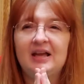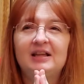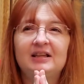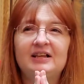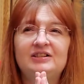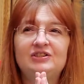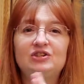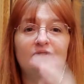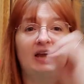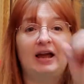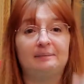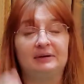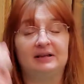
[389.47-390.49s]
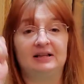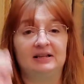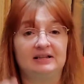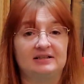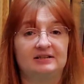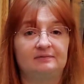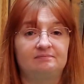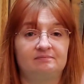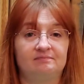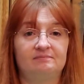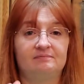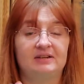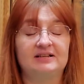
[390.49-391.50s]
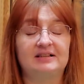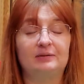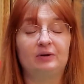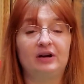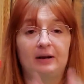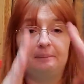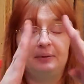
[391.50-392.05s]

Let's do camping like this because then we're going to